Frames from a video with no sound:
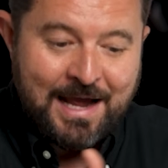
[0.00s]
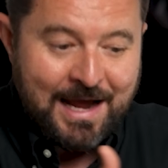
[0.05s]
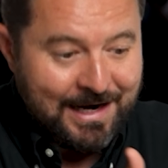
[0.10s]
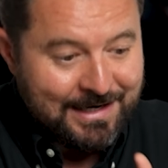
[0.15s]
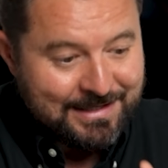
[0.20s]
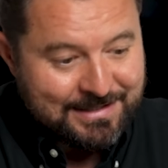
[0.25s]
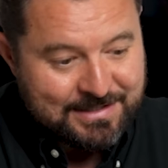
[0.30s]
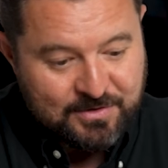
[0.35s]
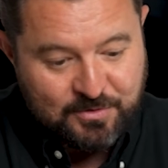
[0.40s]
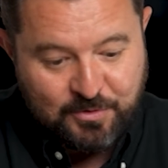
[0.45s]

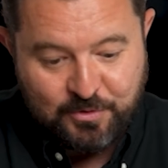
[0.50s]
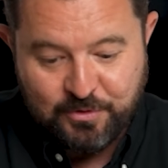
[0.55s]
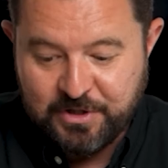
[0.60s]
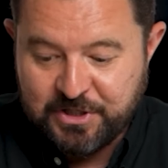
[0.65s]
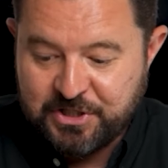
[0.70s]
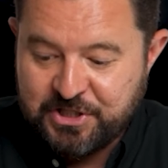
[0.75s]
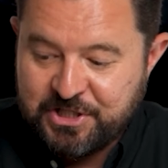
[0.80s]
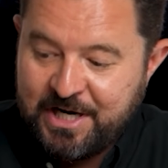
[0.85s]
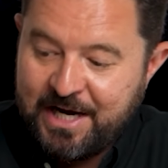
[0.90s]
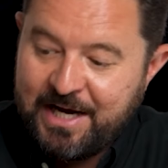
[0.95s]
and it's through the
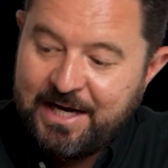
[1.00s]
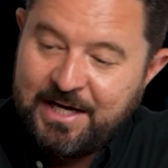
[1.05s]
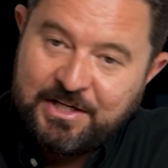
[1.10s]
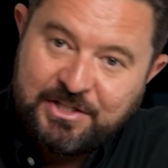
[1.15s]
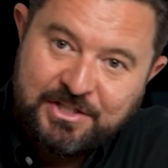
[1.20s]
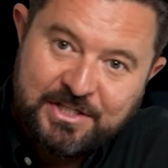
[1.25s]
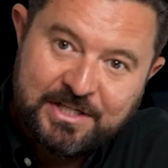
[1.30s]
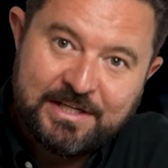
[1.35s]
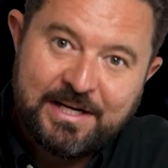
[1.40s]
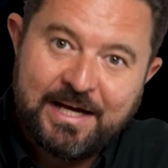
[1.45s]

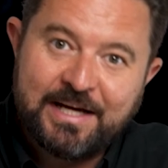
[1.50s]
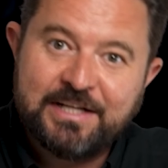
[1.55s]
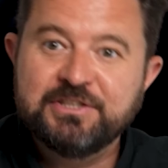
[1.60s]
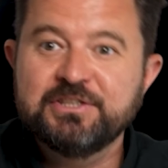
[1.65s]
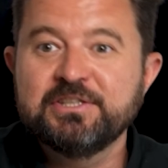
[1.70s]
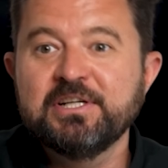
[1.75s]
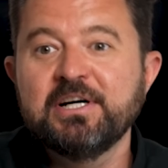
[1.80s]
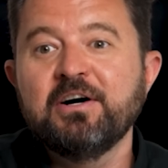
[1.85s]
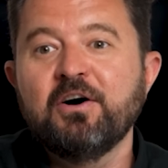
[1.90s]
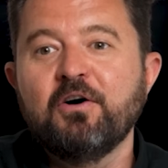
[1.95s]
changing
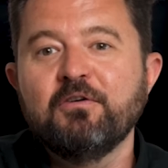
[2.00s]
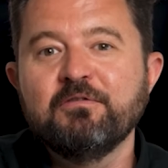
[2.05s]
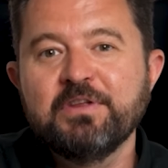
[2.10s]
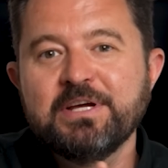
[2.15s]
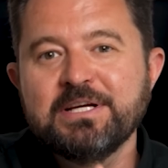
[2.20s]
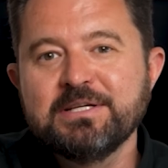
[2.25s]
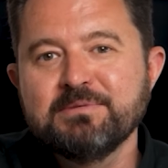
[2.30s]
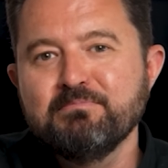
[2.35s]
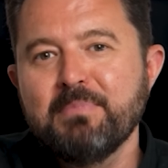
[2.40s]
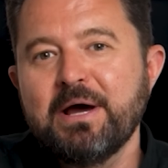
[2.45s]
nature of
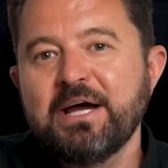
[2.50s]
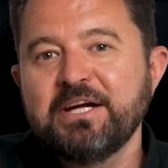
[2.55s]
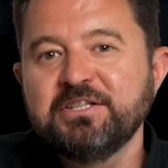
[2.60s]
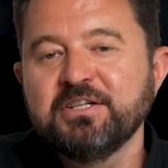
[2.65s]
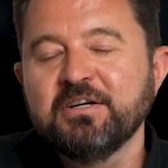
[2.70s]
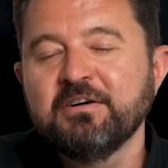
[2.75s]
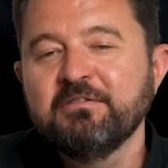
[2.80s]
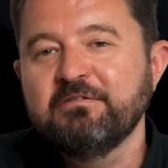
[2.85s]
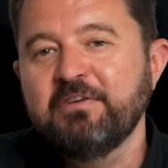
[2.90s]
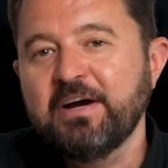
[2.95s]
these
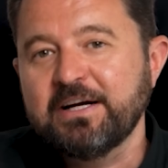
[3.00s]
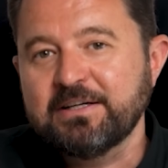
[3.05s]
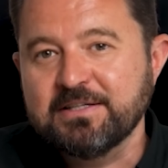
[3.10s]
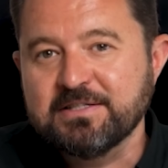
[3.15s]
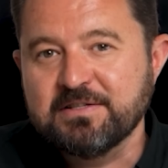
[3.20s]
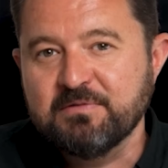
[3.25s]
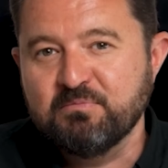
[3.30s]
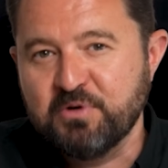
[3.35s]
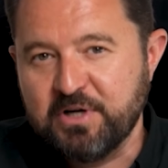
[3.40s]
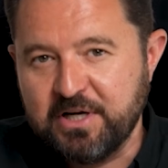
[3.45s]
major
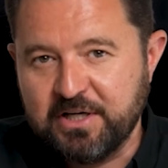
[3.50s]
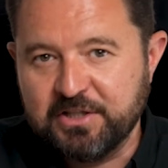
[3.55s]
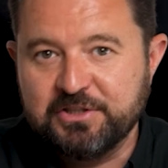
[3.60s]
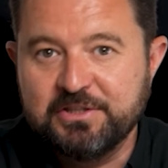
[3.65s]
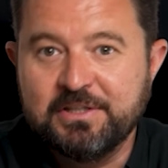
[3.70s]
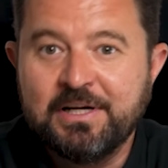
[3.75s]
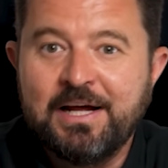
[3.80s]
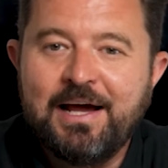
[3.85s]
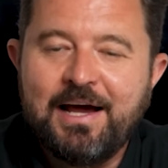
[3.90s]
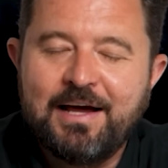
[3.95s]
factors of
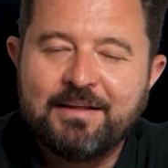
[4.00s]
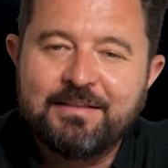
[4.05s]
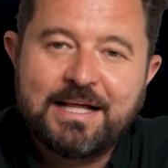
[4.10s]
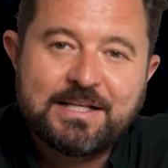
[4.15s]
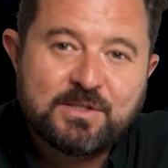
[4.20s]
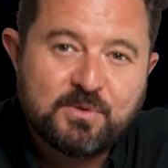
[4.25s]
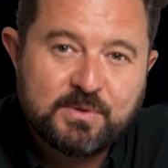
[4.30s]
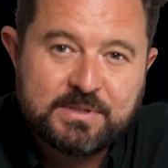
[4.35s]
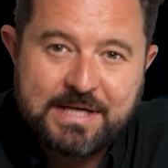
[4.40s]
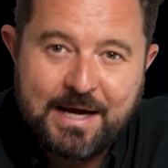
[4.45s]
production. And
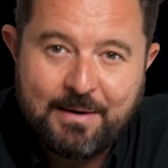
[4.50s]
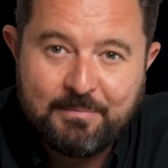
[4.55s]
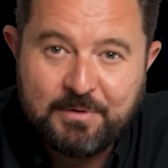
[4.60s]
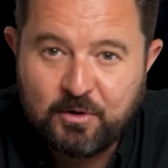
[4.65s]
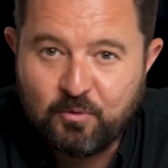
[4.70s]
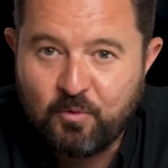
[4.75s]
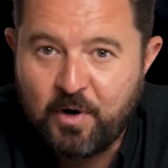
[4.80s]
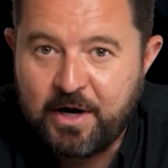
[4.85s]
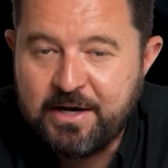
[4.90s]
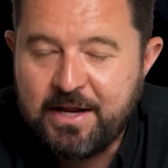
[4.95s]
that's what's
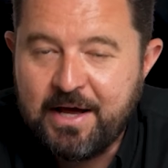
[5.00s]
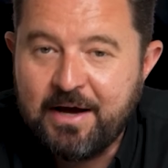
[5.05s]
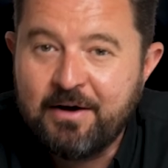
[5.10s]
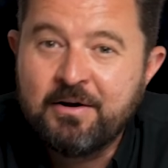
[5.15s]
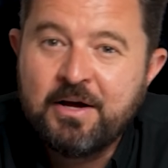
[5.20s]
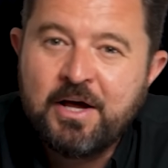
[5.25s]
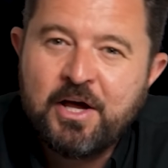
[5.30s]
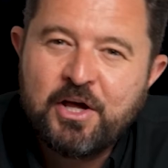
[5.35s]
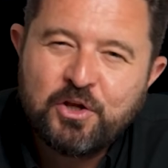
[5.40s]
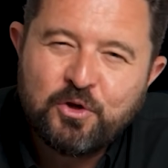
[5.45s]
happening right
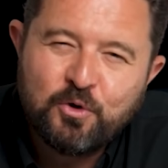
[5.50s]
now.